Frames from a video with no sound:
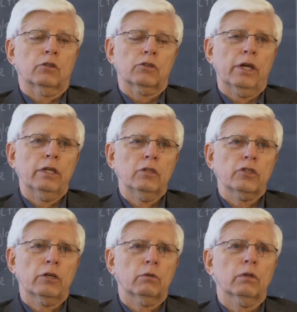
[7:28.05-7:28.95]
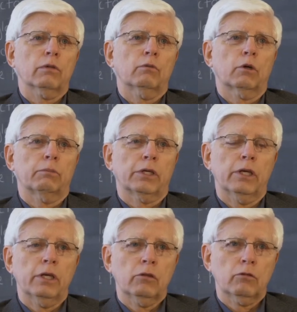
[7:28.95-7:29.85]
Society in general, we're
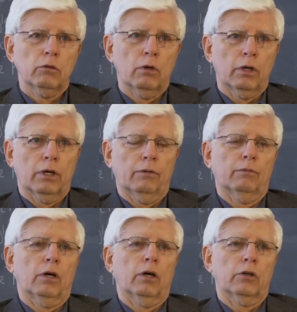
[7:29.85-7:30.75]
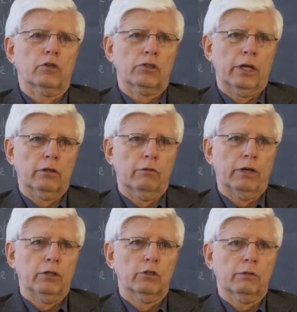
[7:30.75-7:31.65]
beginning to um, understand the
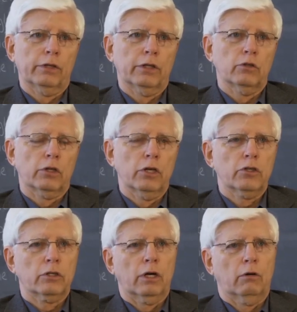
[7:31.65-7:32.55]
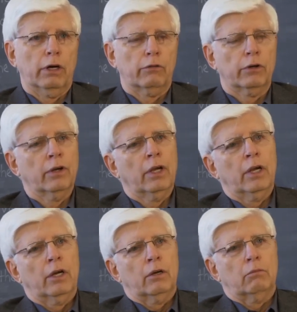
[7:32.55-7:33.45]
values of an education. However,
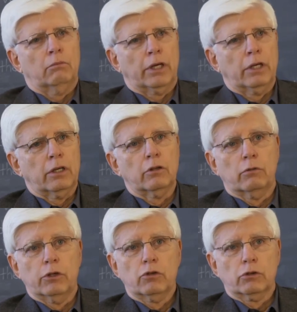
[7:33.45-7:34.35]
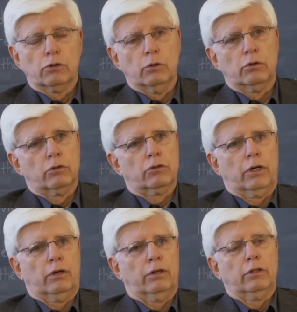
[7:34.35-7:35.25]
many individual students,
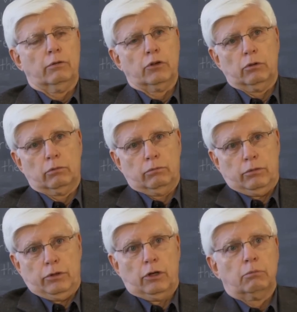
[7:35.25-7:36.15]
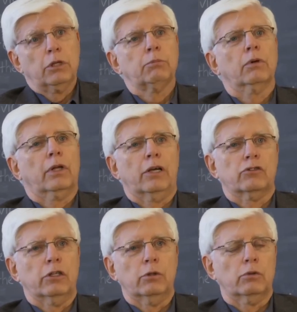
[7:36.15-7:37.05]
uh, individual young people, as
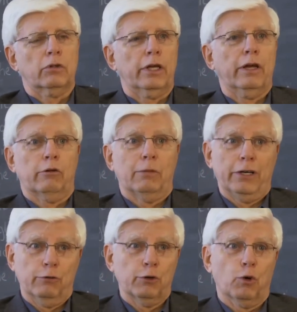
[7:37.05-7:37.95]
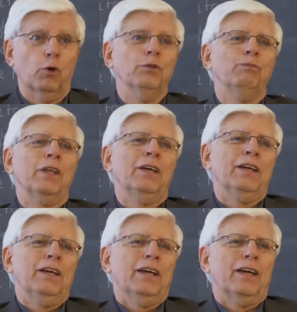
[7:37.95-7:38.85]
they do today, have a mind of their own
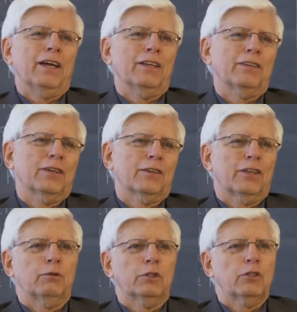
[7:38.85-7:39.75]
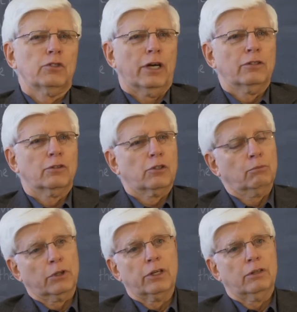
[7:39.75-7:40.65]
and uh, they would decide to
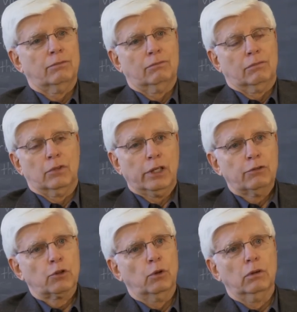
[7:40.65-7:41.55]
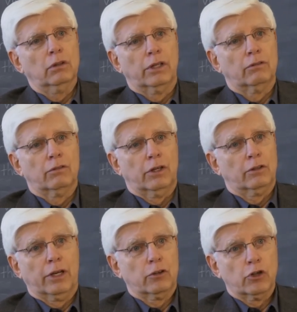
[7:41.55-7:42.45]
simply leave school and,
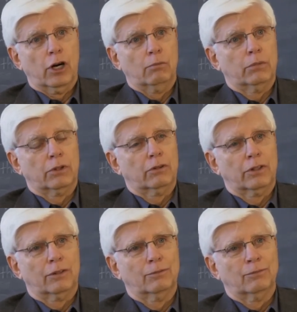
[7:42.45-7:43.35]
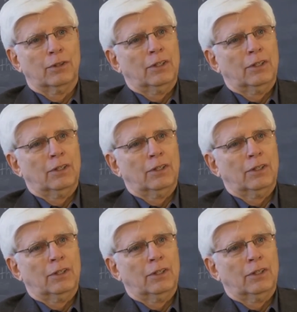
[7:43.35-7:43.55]
and get a job, and um,